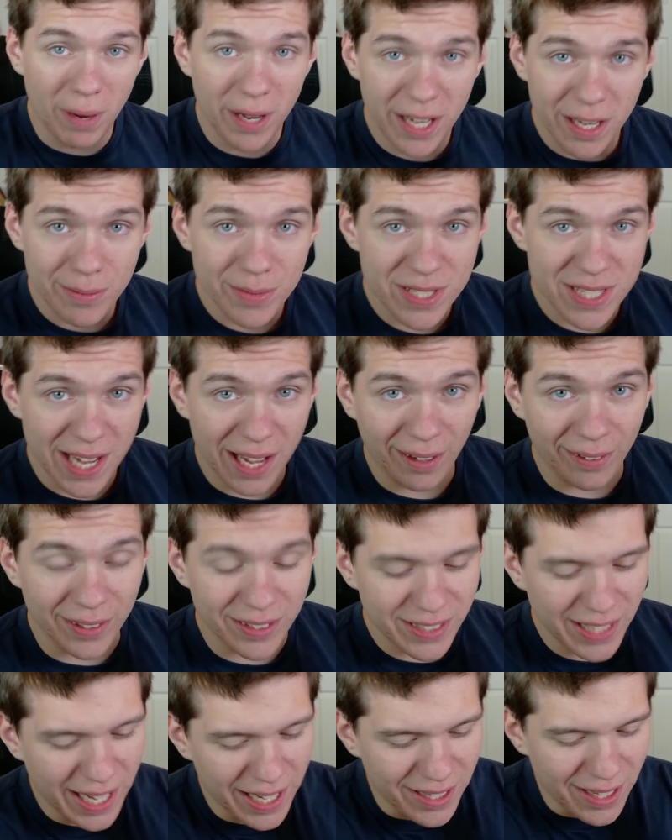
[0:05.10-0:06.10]
name is
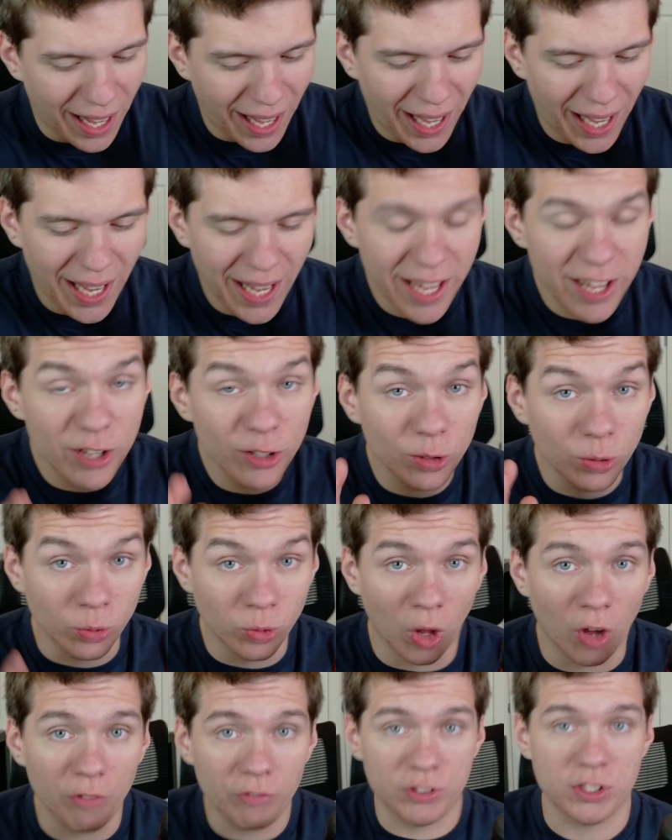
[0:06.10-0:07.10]
Alex, and I
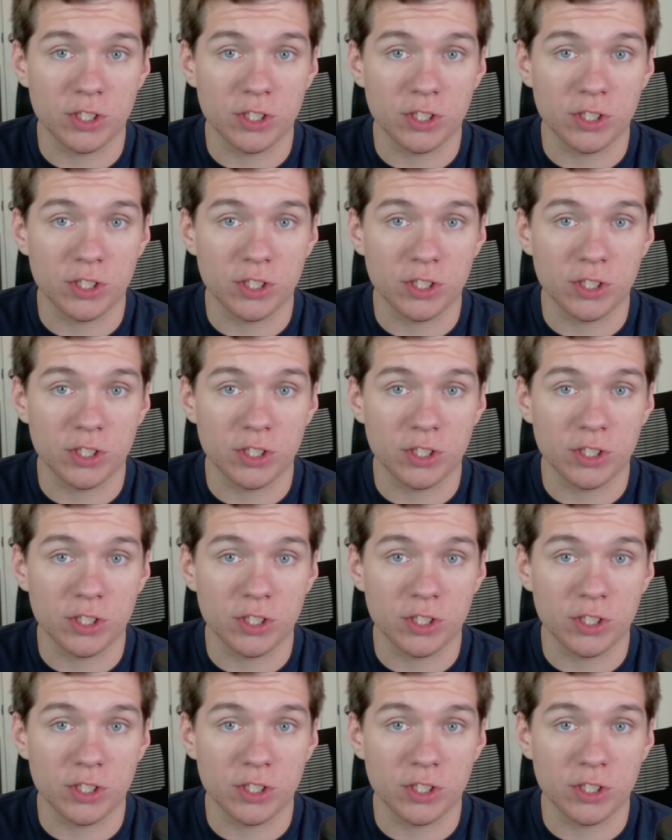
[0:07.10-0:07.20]
love to